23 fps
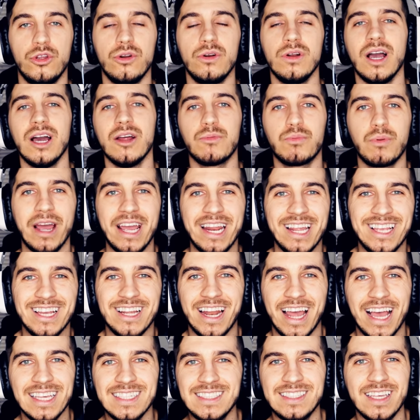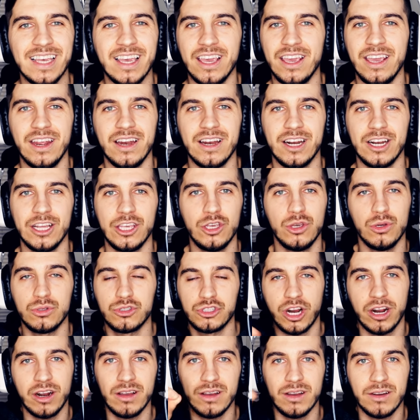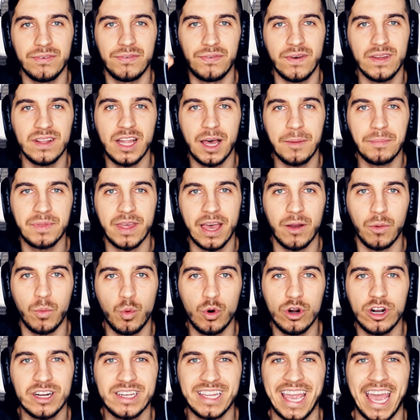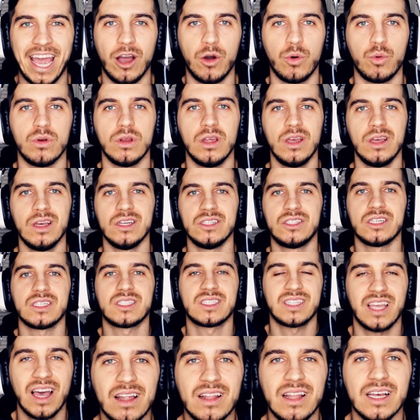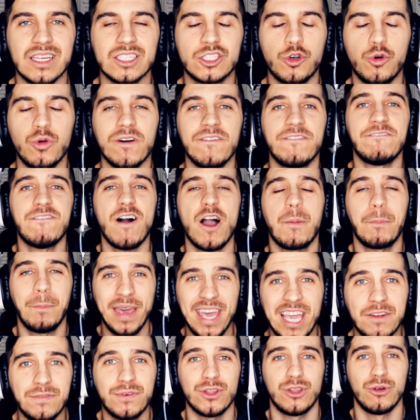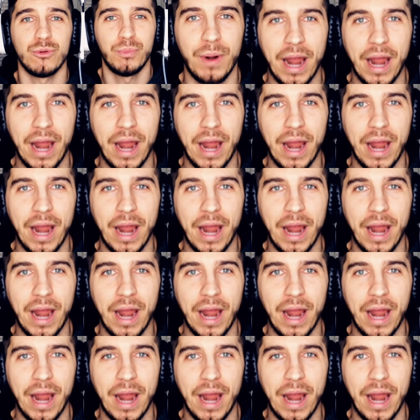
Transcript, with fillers: You're not writing an essay here and you're trying to fill up that word count. Just tell us who the fuck paid for the